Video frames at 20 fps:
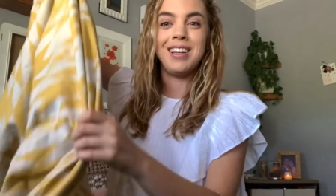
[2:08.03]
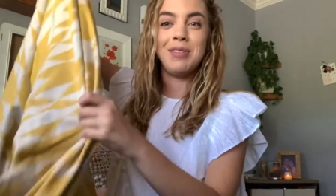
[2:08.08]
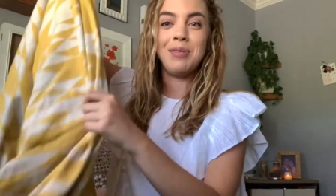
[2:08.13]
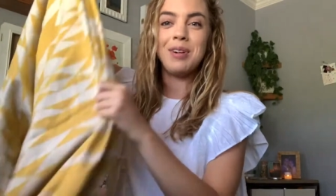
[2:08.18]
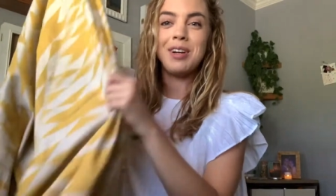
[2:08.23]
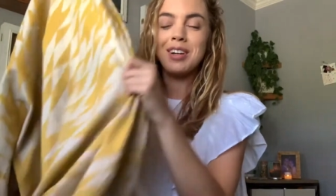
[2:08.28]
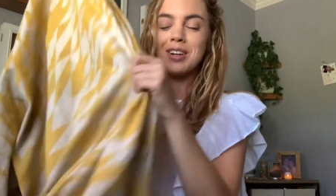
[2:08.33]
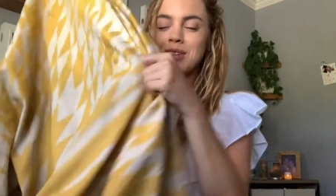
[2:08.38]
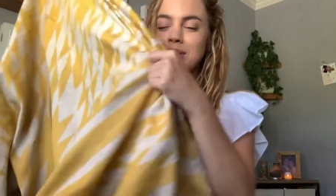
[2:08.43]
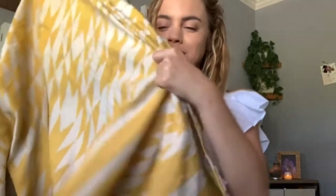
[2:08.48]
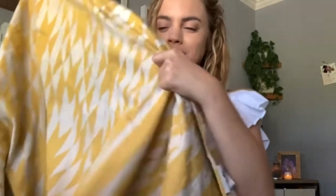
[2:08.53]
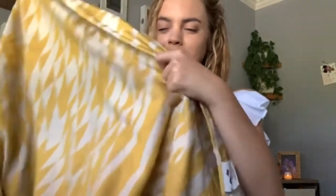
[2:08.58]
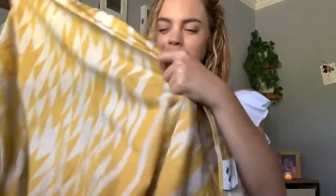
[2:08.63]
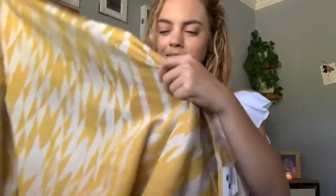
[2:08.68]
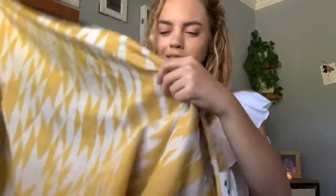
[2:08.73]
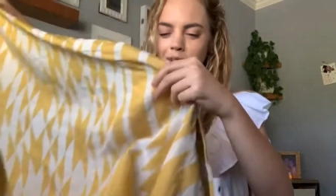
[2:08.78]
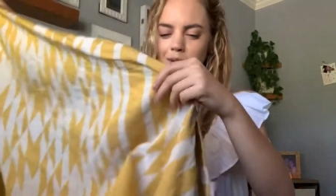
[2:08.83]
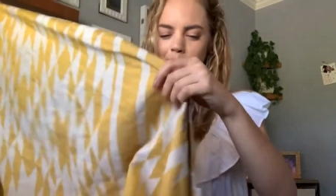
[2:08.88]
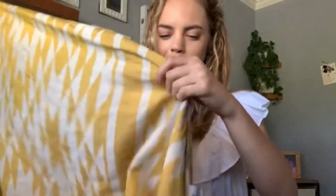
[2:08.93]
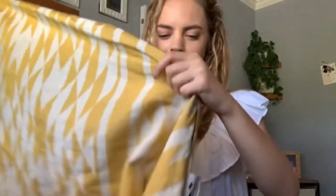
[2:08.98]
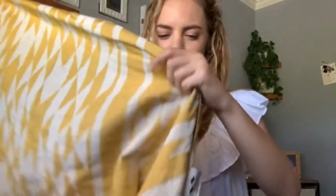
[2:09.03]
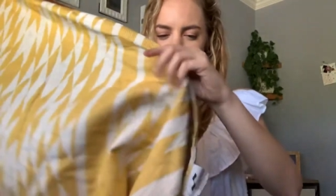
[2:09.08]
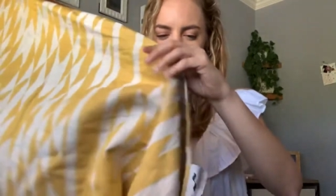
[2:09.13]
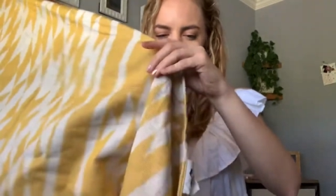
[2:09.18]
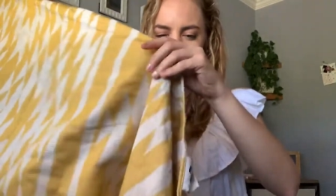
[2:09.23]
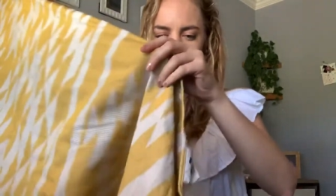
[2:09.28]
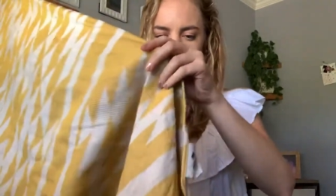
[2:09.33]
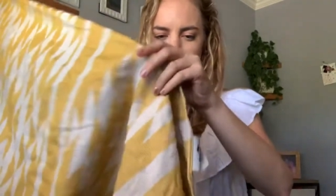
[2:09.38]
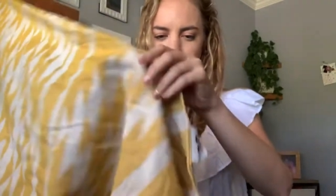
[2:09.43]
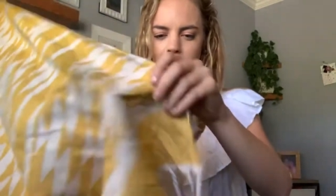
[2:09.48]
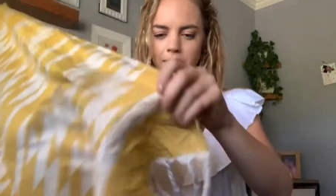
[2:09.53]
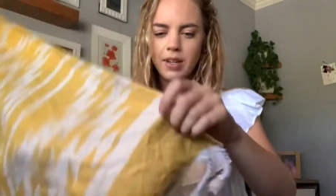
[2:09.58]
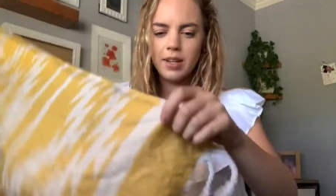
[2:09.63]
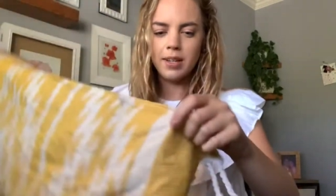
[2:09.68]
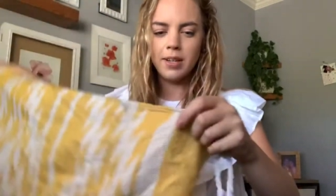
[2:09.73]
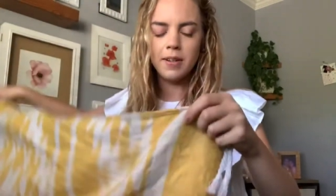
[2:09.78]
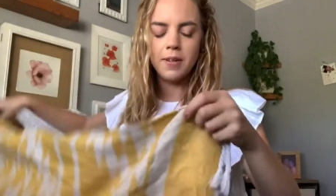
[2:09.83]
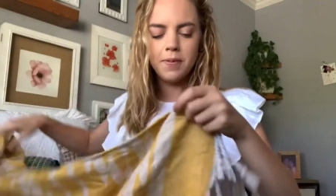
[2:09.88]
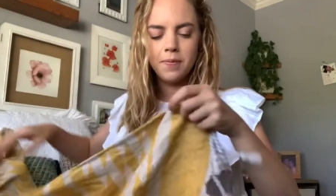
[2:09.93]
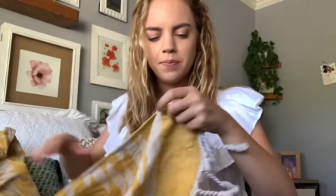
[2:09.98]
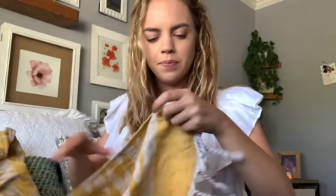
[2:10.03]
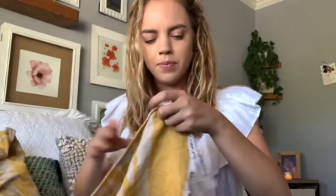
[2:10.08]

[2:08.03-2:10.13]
I'm going the long way around to find it.